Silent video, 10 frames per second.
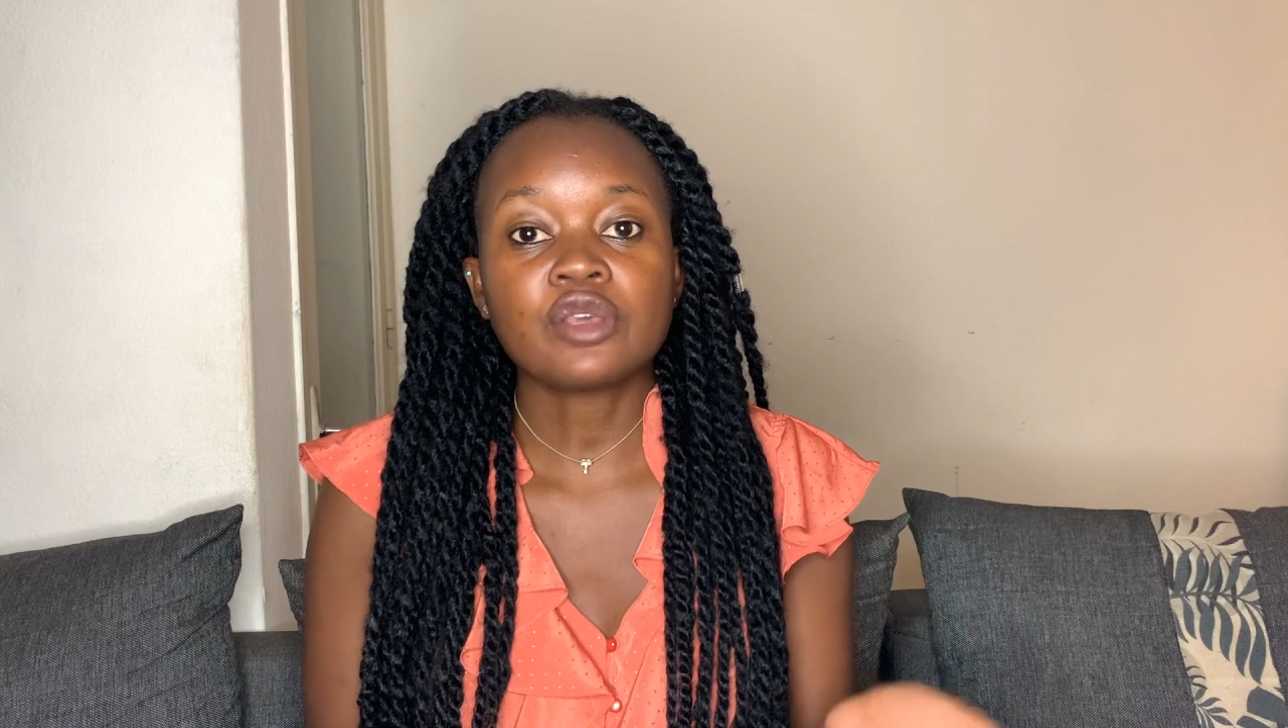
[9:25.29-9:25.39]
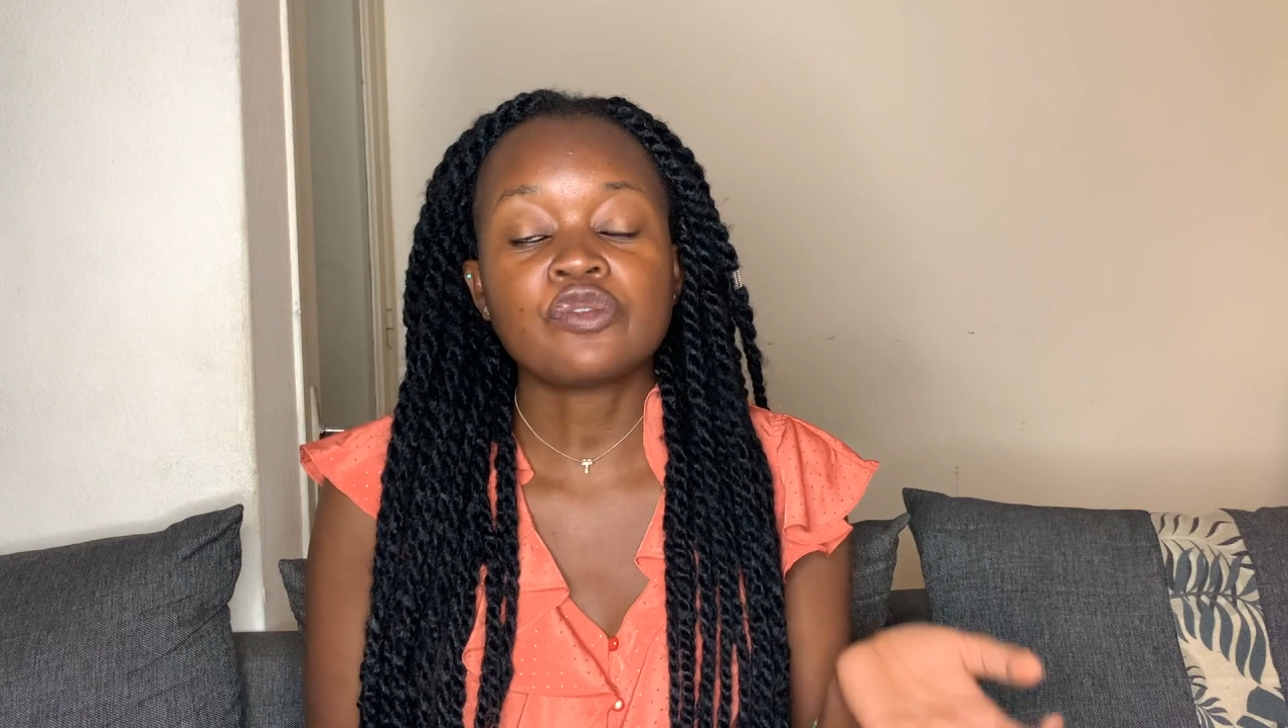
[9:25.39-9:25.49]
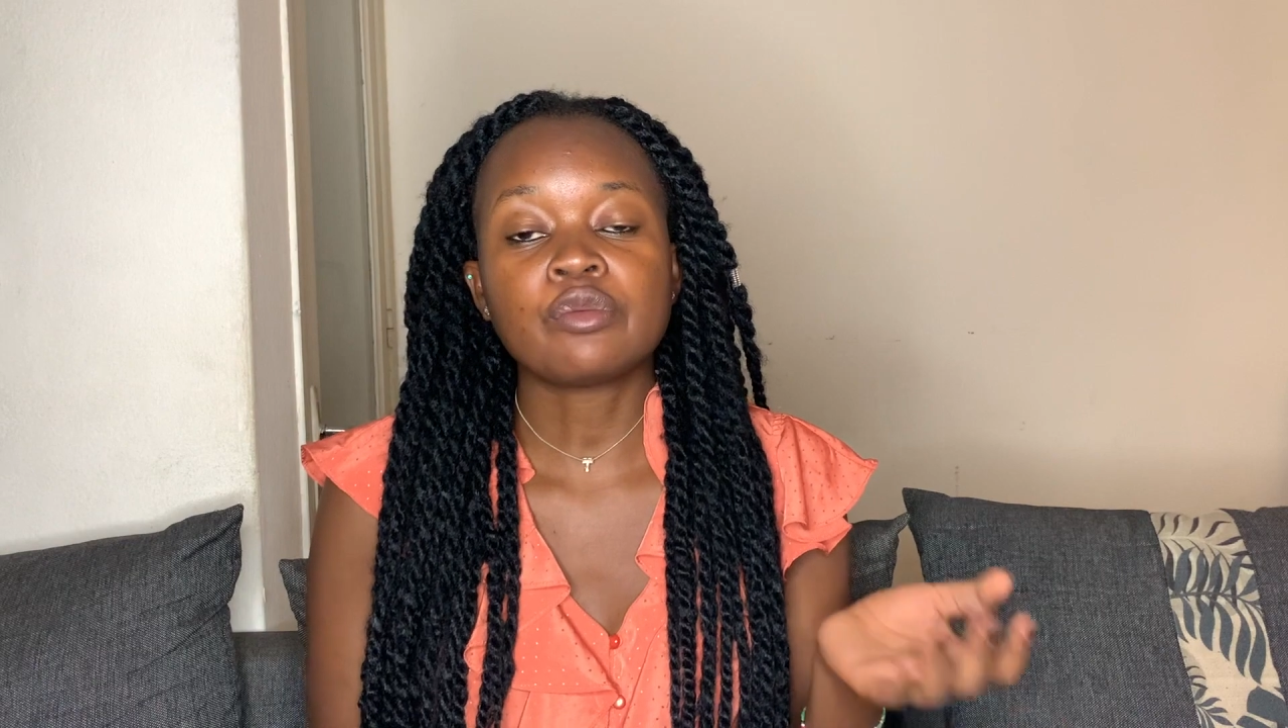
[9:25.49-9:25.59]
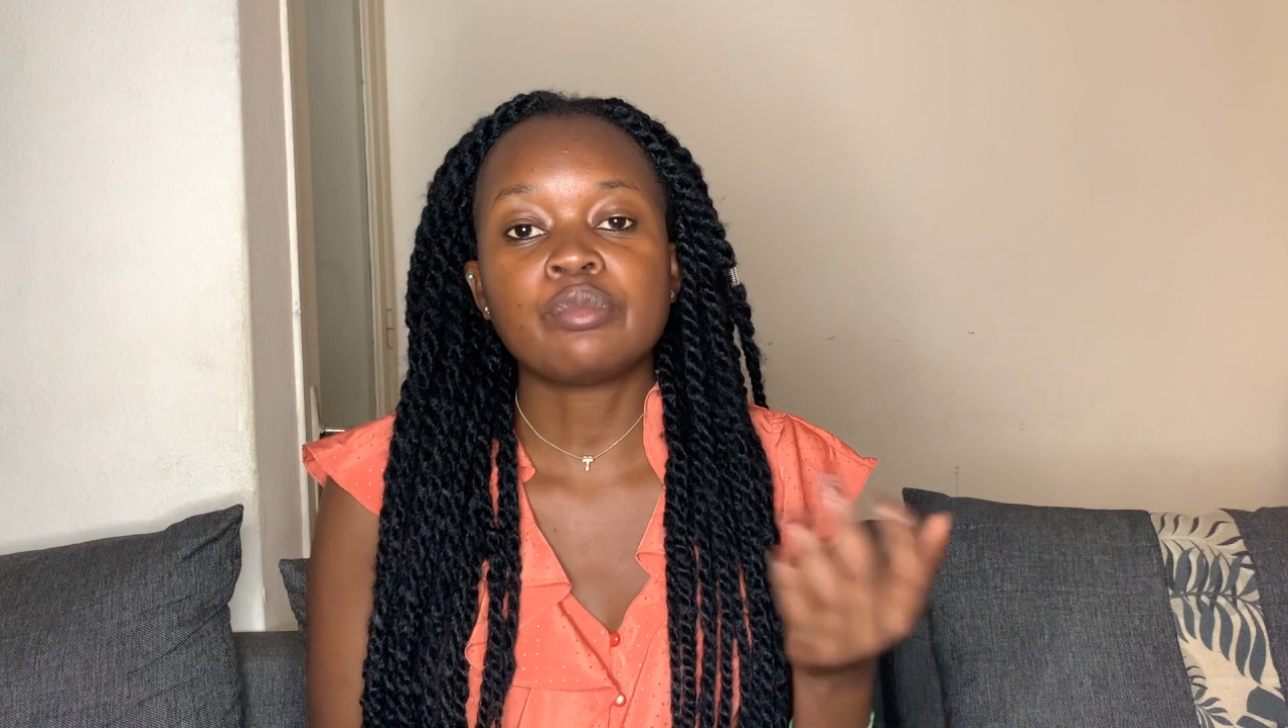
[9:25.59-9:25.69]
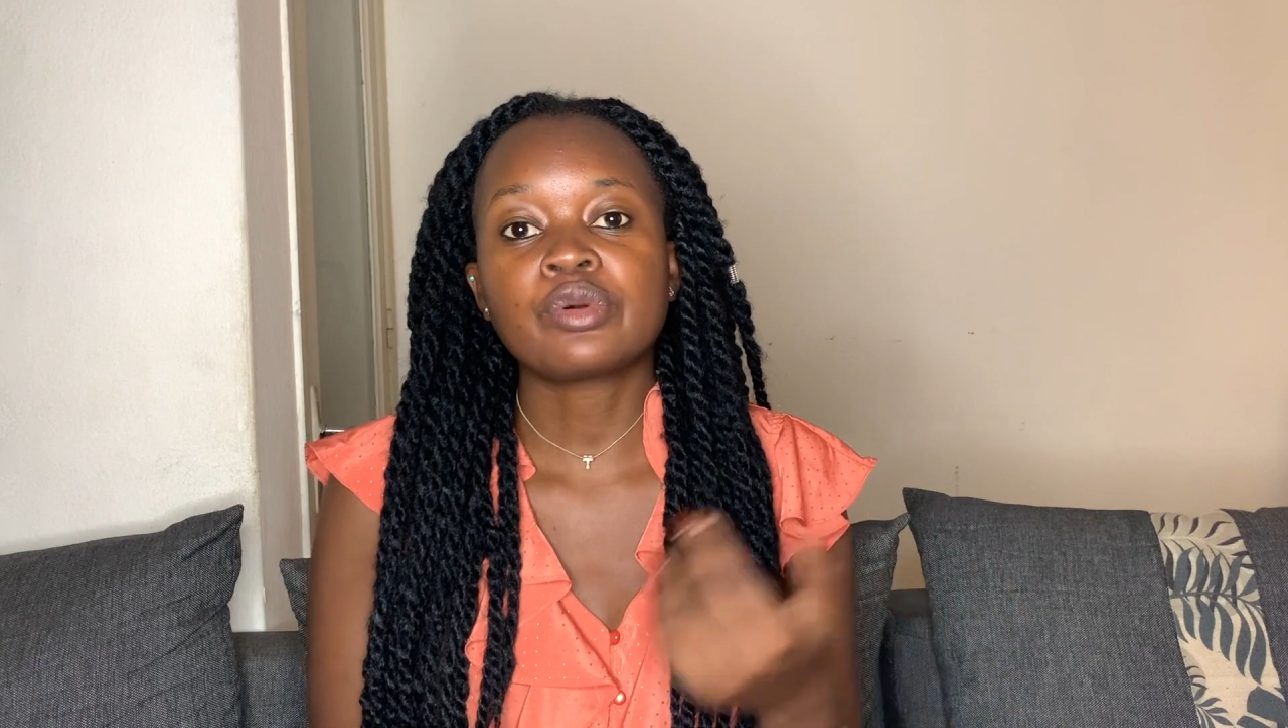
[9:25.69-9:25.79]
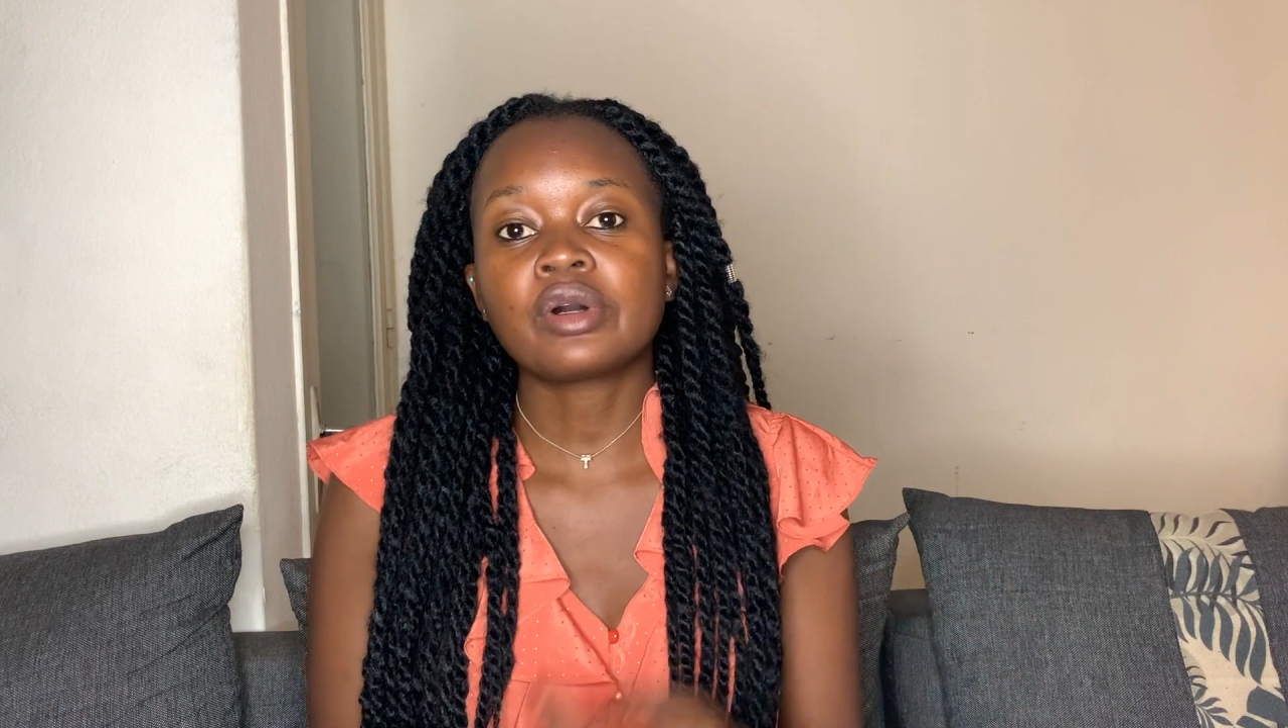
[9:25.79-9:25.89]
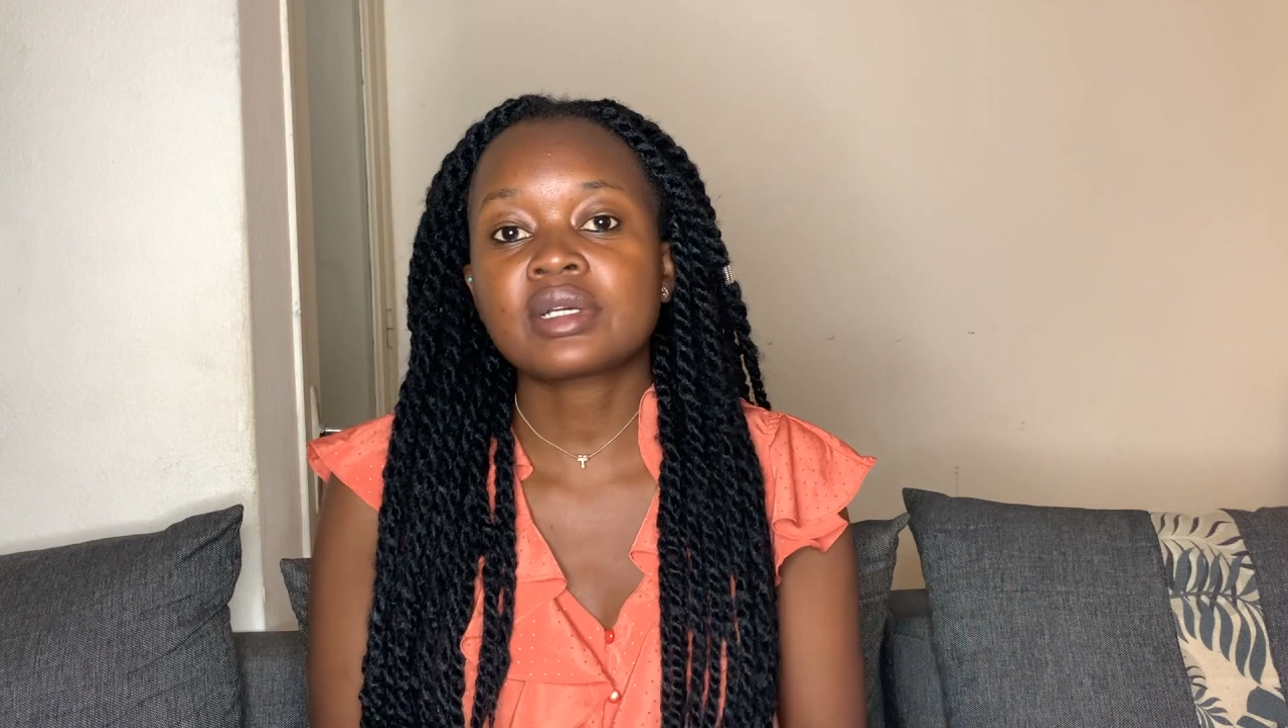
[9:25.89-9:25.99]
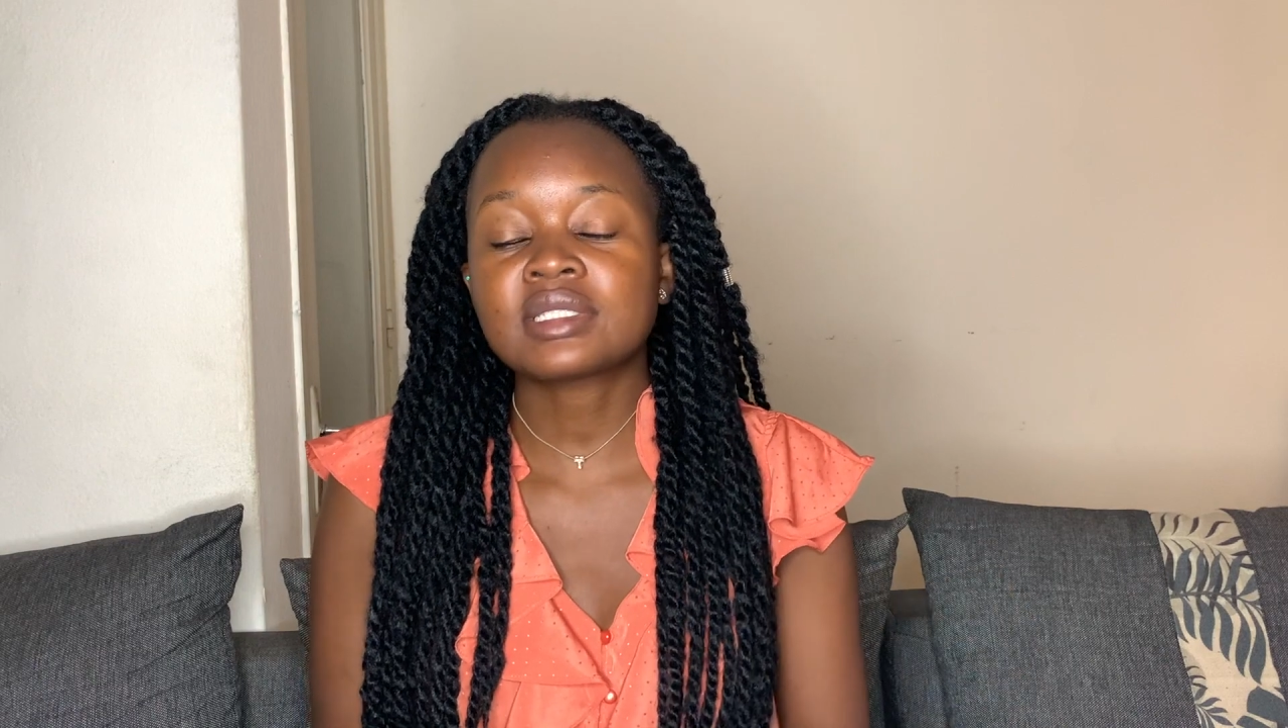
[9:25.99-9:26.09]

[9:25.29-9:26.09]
If you broke